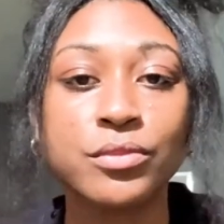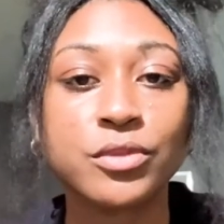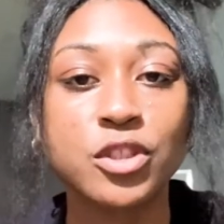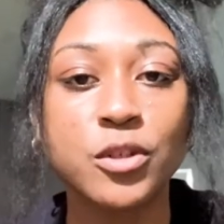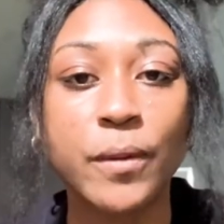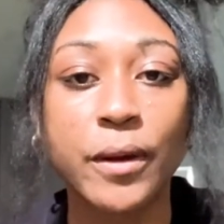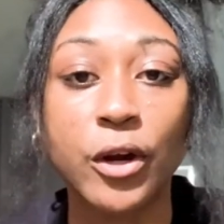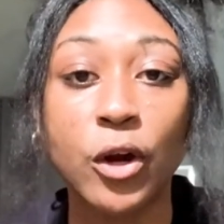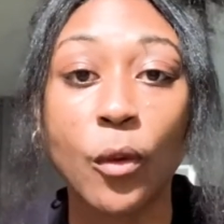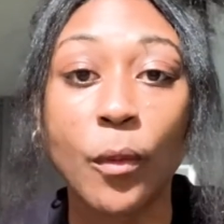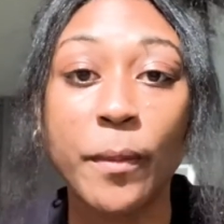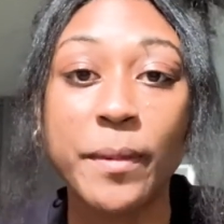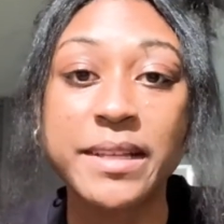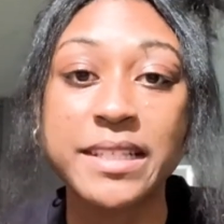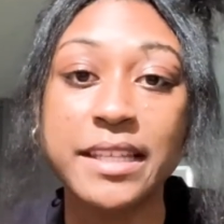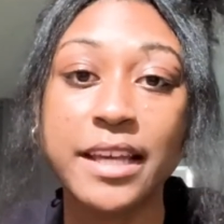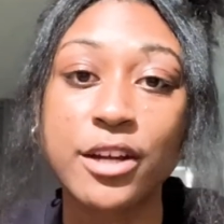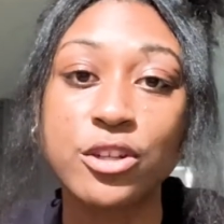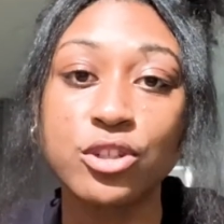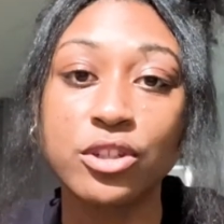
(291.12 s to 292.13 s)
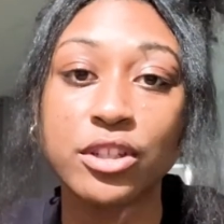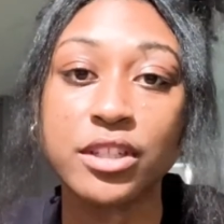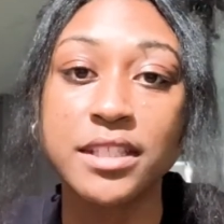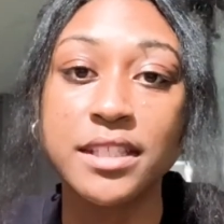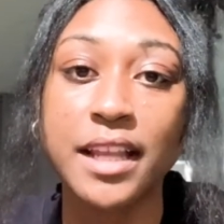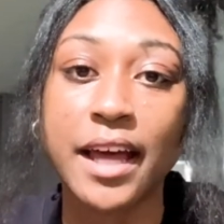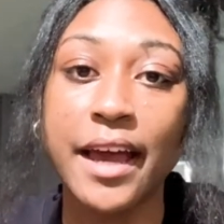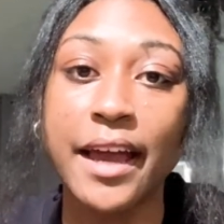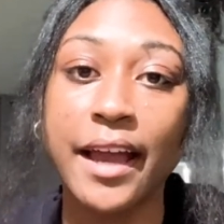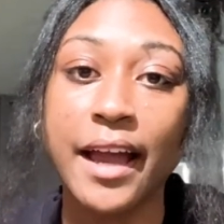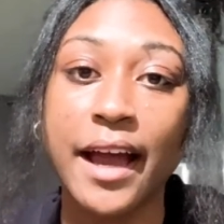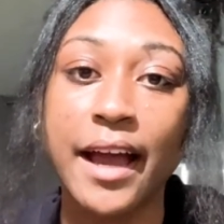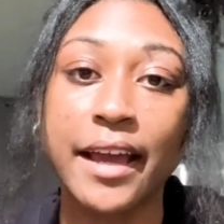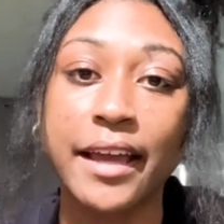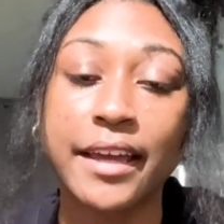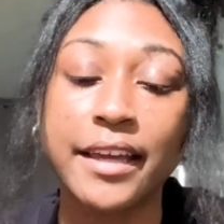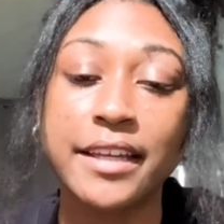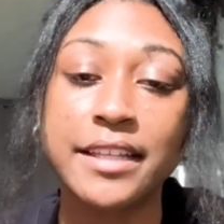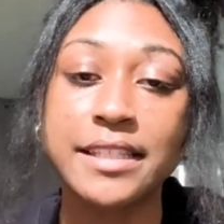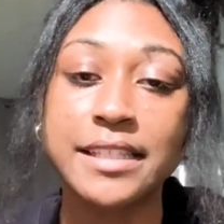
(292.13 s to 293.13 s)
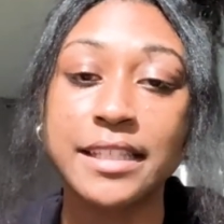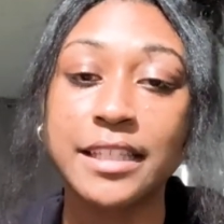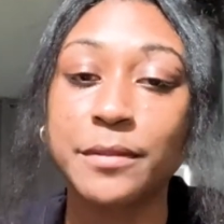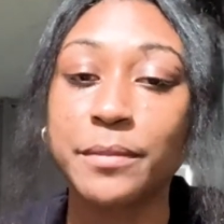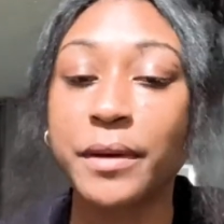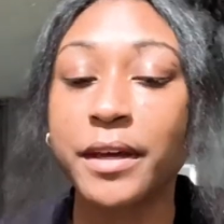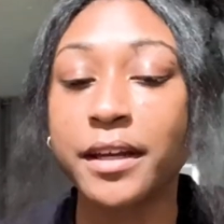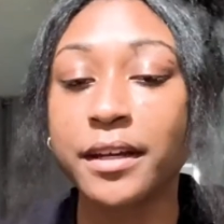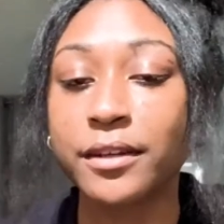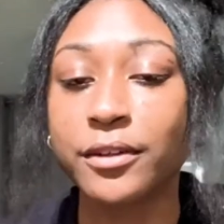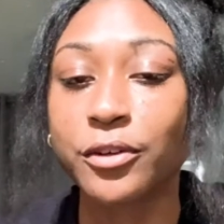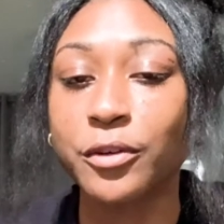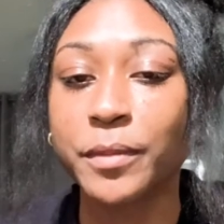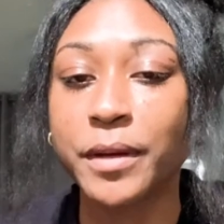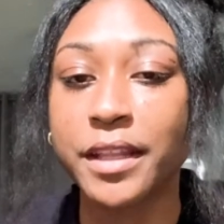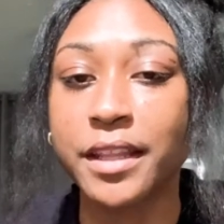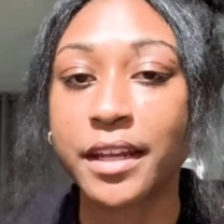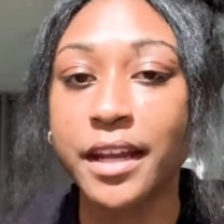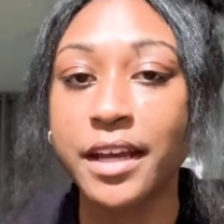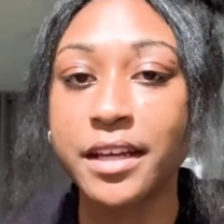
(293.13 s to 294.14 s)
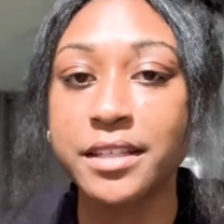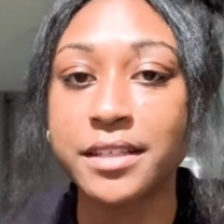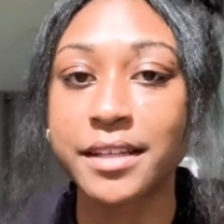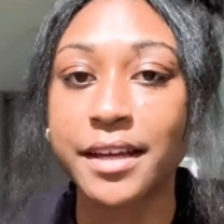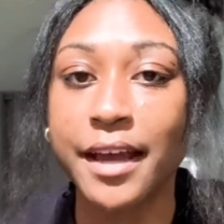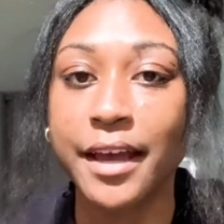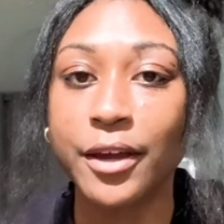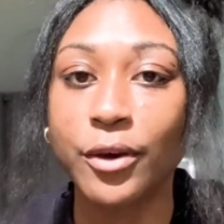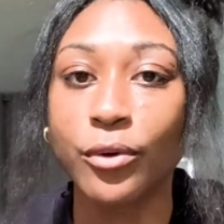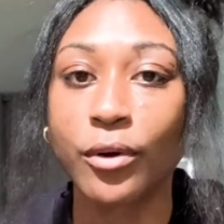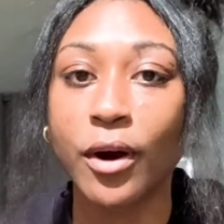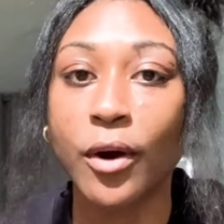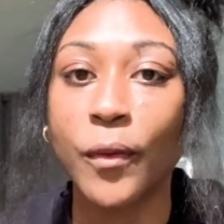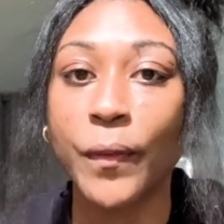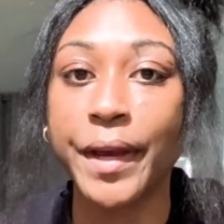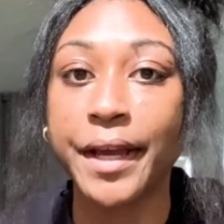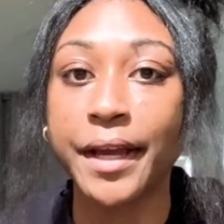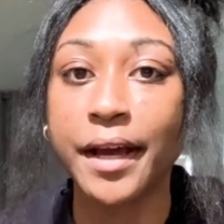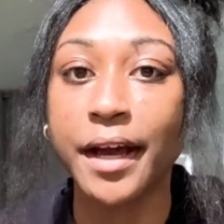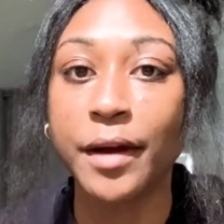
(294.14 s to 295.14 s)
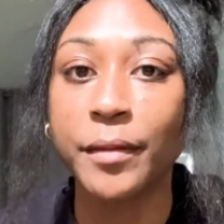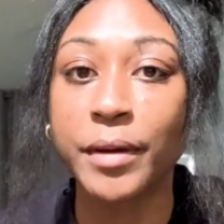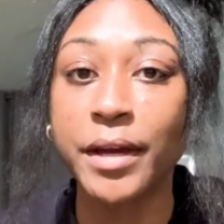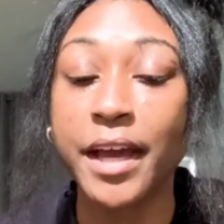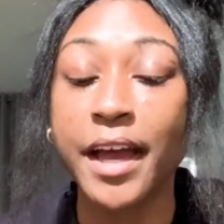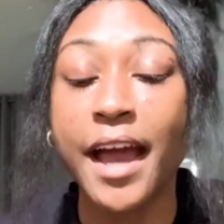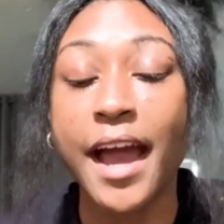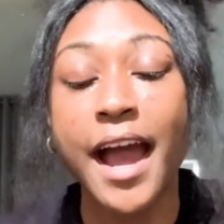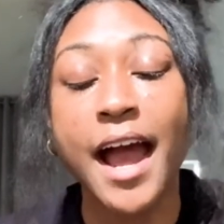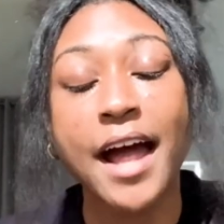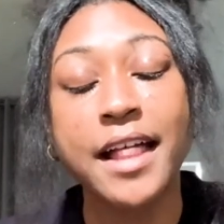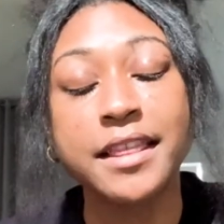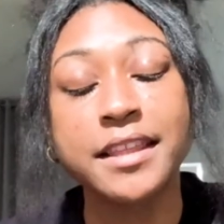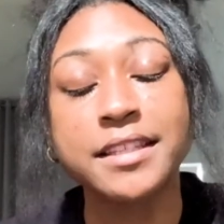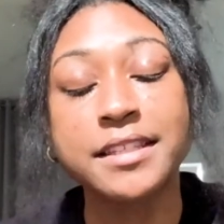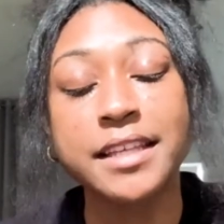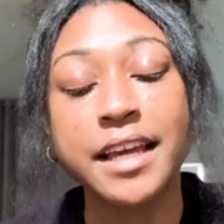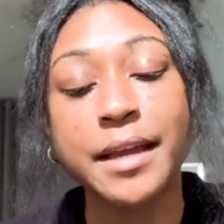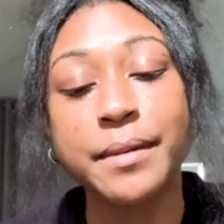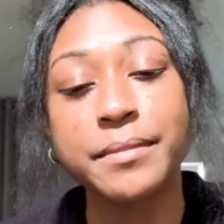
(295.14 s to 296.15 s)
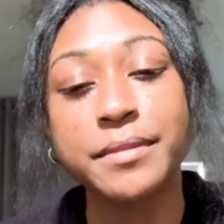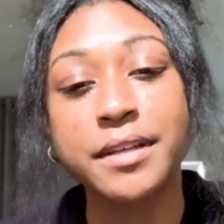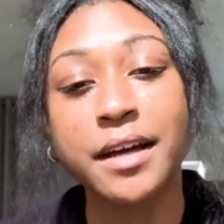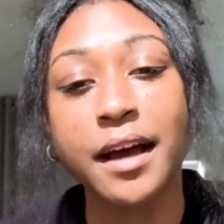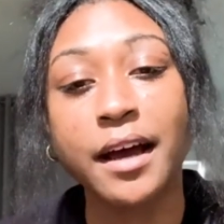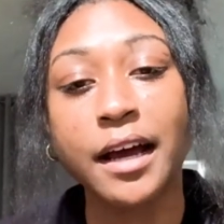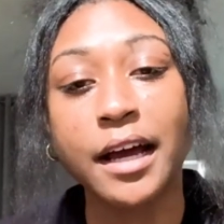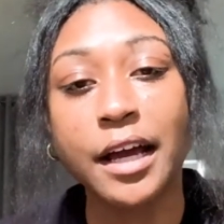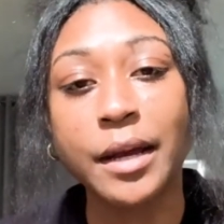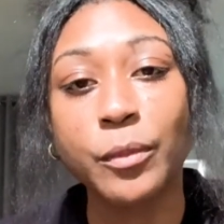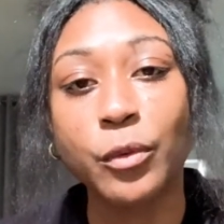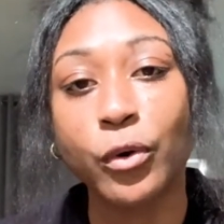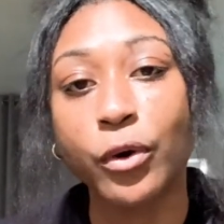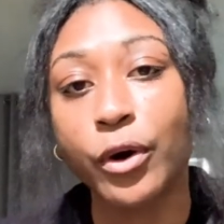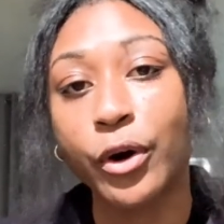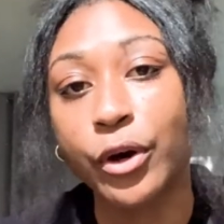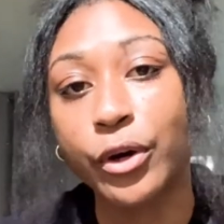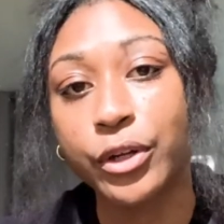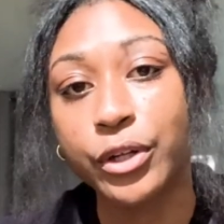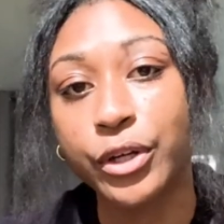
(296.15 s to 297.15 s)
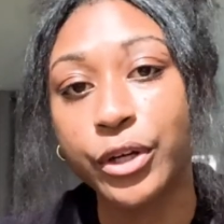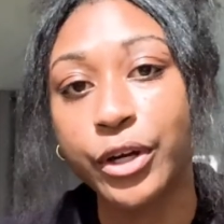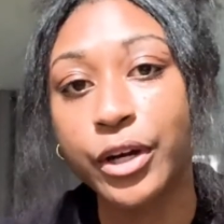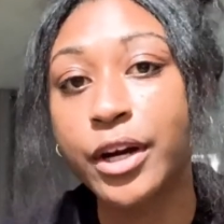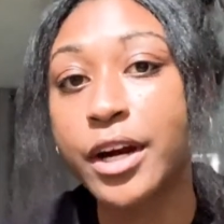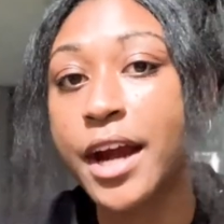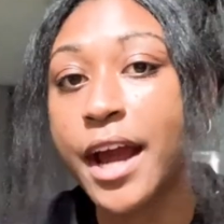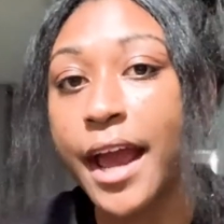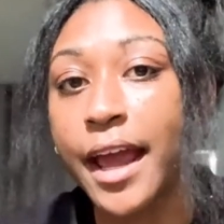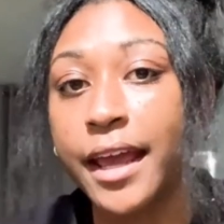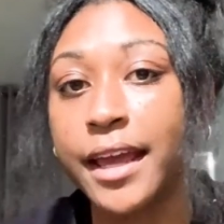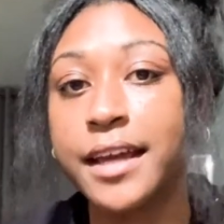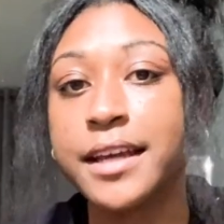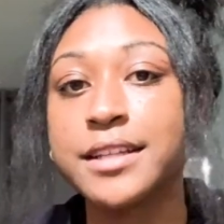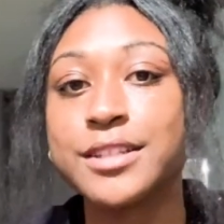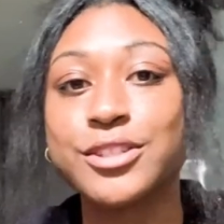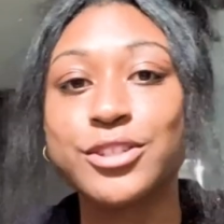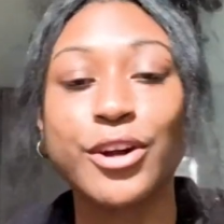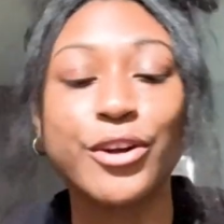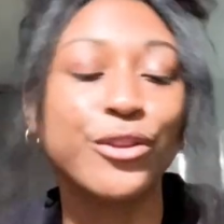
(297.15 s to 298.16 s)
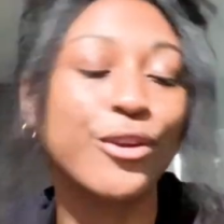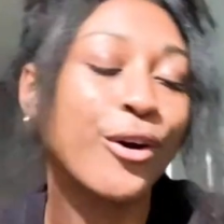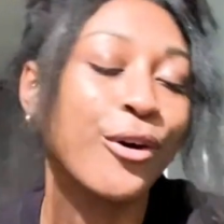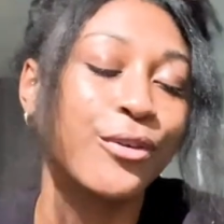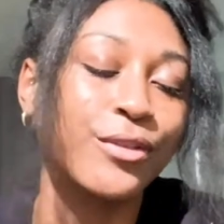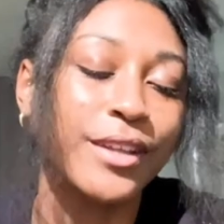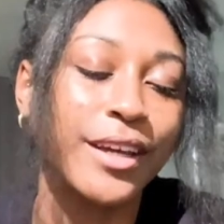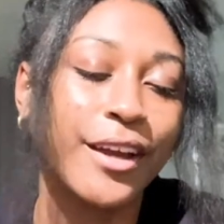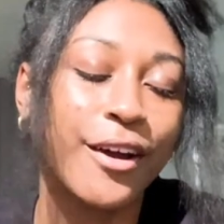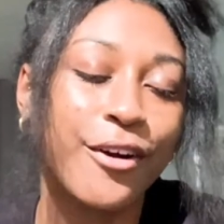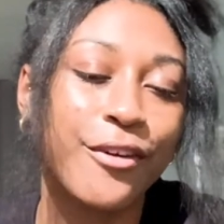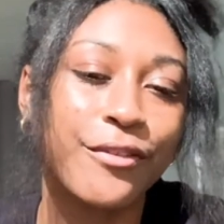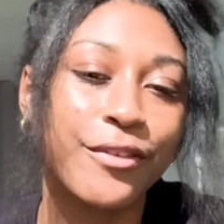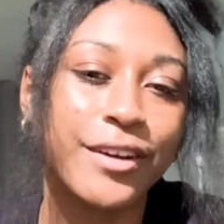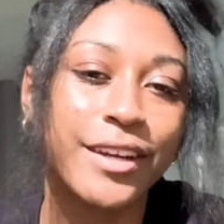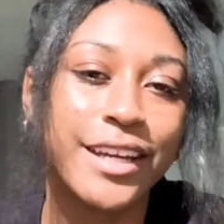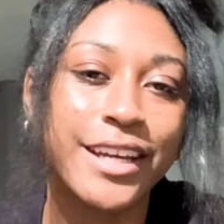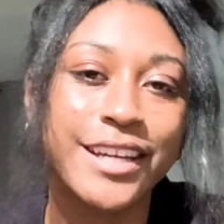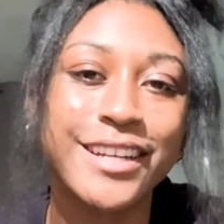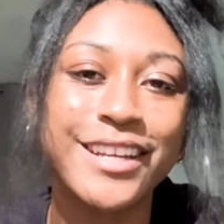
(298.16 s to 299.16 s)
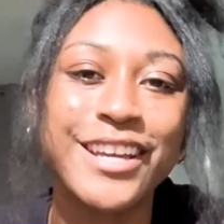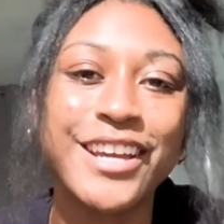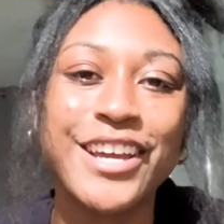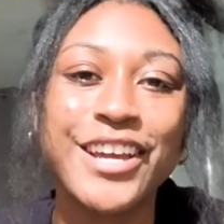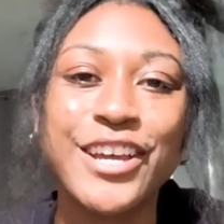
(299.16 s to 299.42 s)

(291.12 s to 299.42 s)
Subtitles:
depending on what my schedule looks like, I can sleep in a little bit the next day or wake up at the same time or earlier and start the whole thing over again.